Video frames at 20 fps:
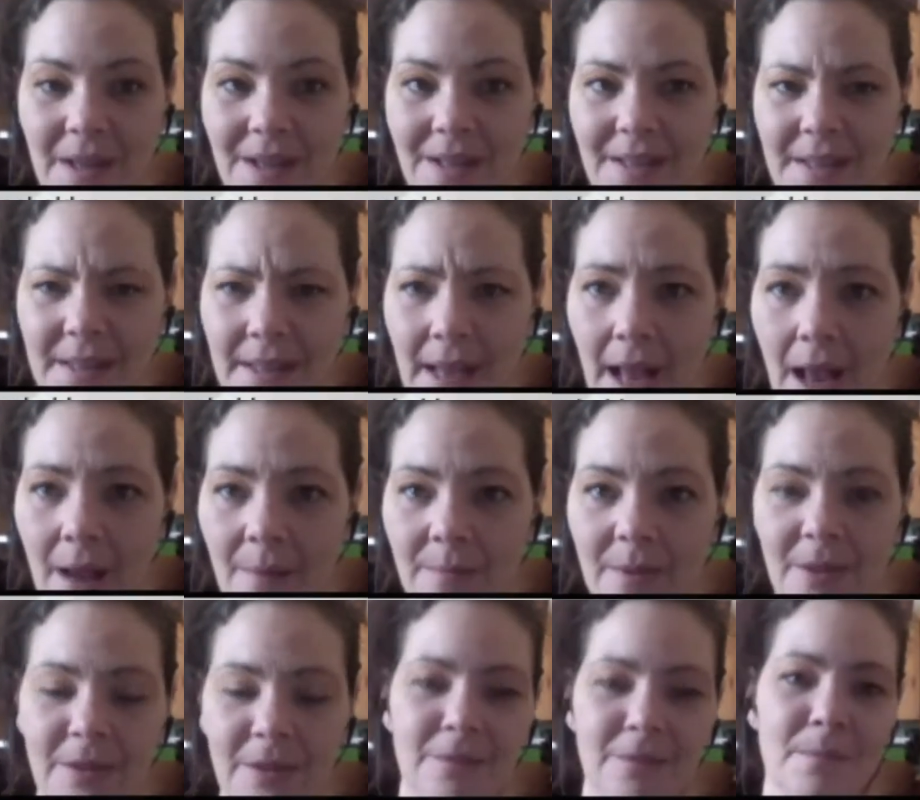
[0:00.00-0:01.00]
scammed
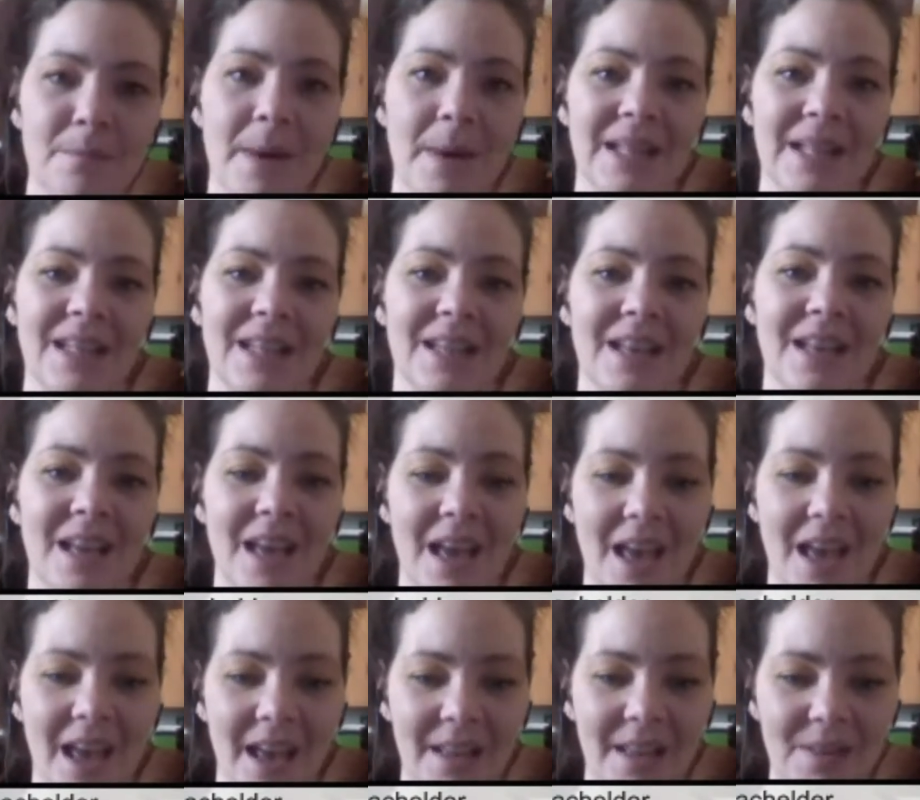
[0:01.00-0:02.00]
out of money,
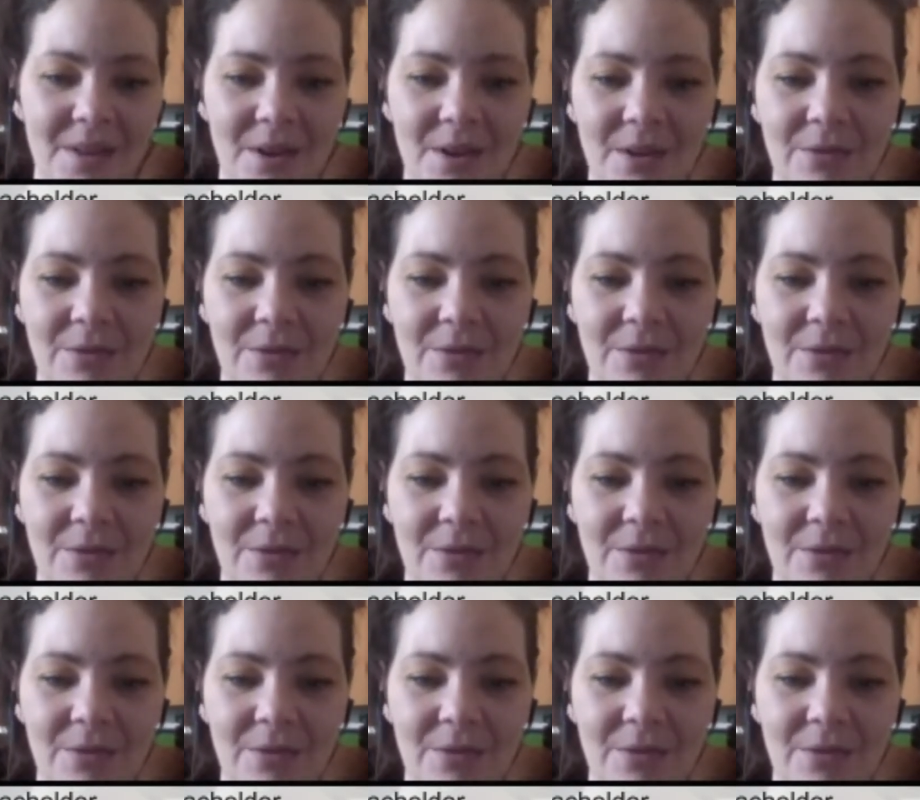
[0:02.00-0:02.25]
and they're